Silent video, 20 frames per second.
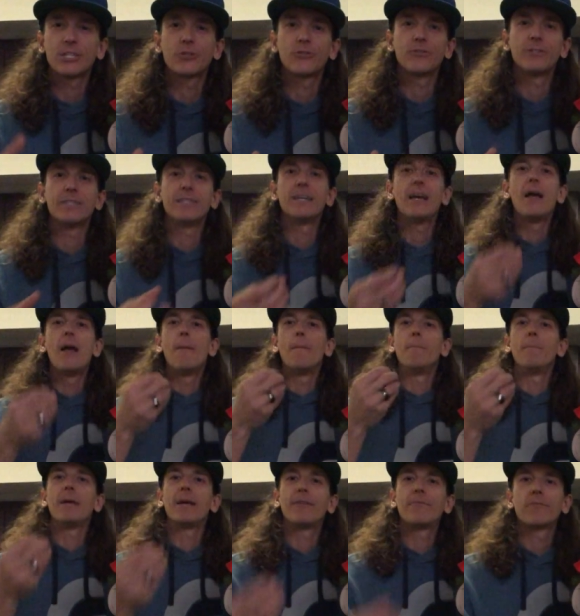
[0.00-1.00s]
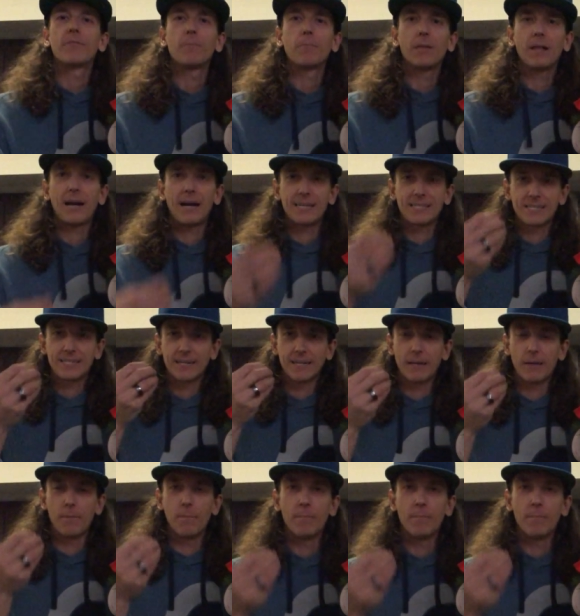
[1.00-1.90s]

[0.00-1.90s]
tree made from plastic,